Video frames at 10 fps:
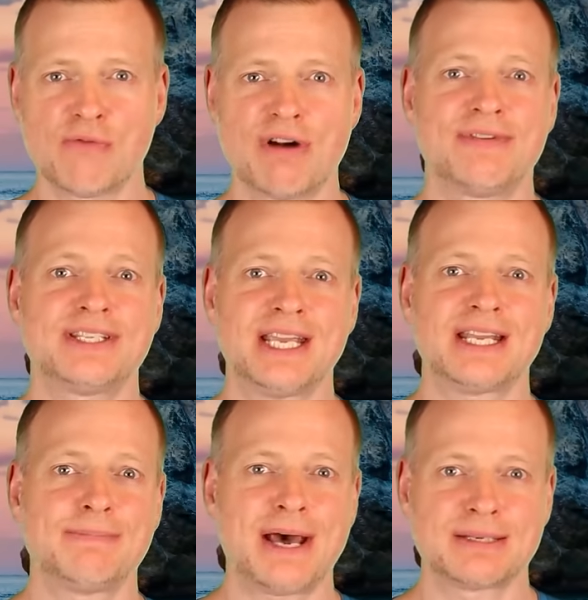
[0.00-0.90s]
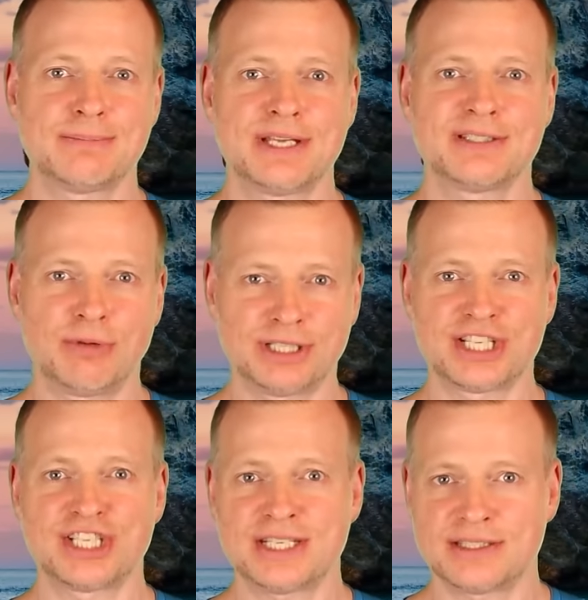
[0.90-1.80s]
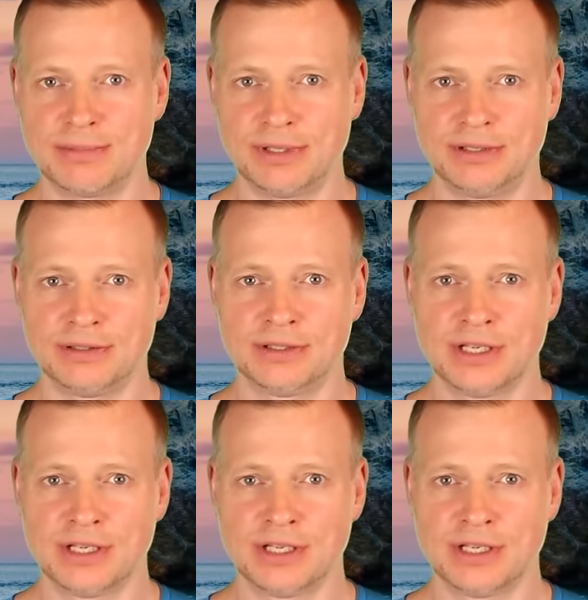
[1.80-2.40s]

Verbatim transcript: while the second part appears more digestible.